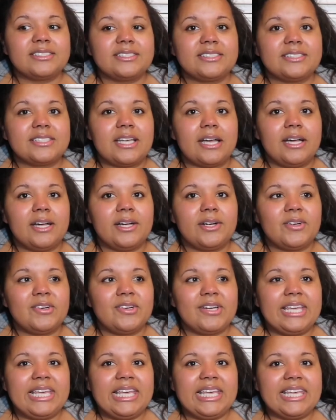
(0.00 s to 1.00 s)
So
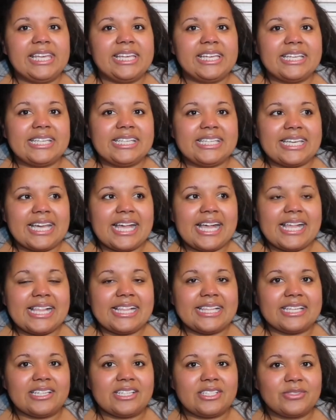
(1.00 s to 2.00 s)

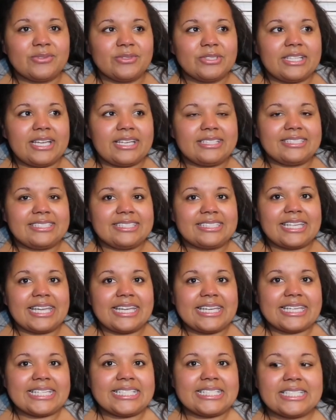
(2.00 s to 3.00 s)
yeah, let's
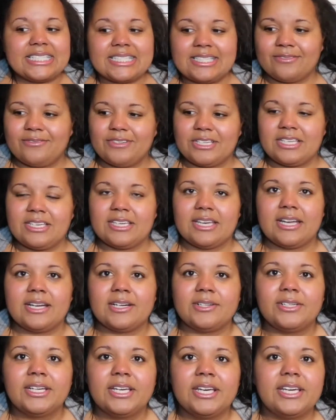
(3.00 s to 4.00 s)
get into the
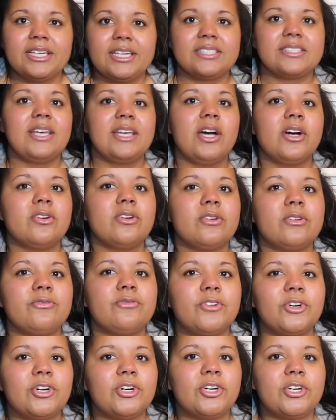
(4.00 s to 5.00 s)
video. So
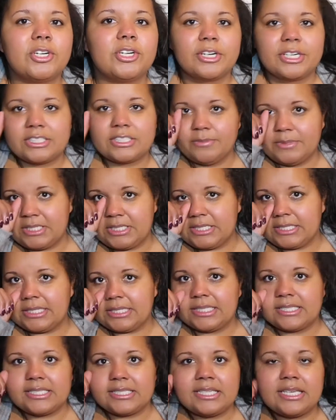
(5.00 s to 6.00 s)
for Christmas
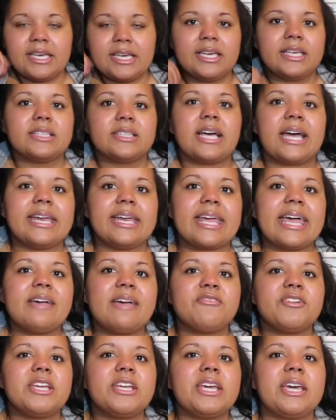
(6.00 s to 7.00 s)
this year, like
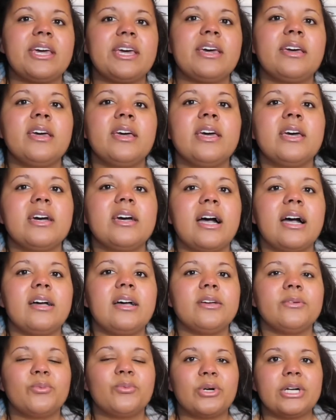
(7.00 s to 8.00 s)
every year,
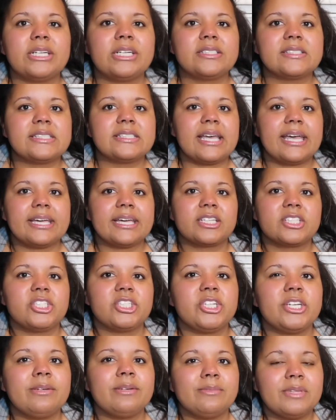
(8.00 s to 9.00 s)
I was
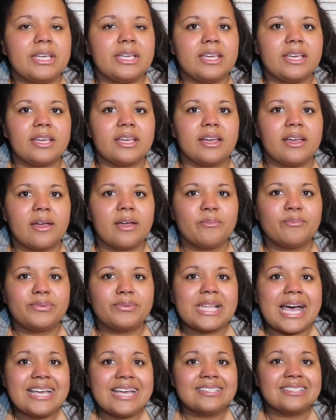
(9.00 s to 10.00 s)
extremely
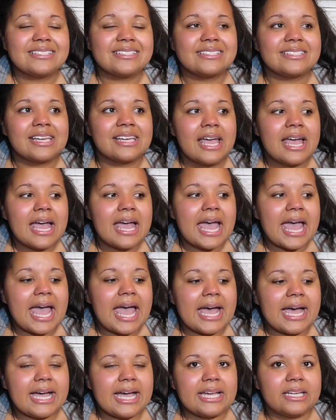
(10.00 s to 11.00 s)
blessed
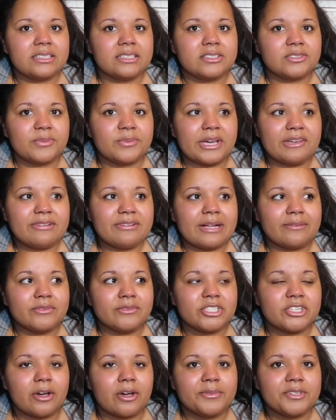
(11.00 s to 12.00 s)
and my
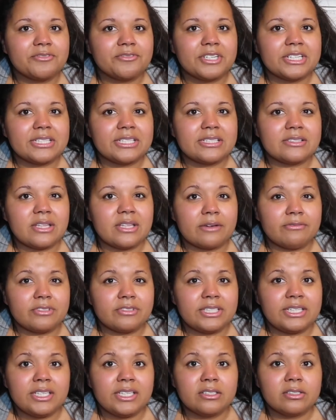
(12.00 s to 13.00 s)
family got me really
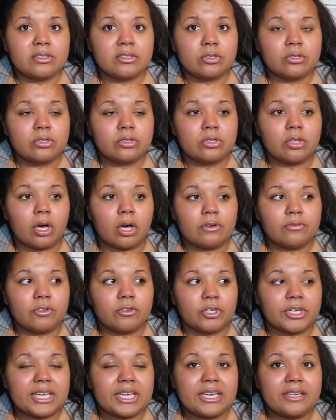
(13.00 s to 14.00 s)
lovely and
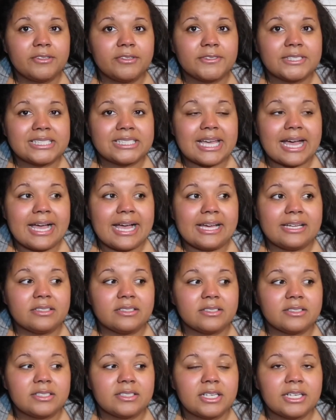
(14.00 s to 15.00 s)
thoughtful gifts,
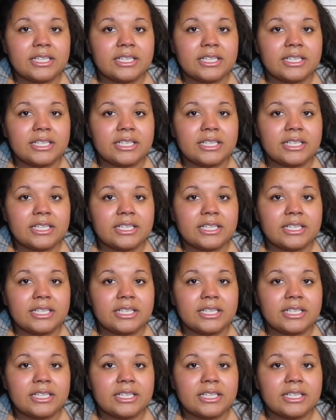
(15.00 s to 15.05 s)
and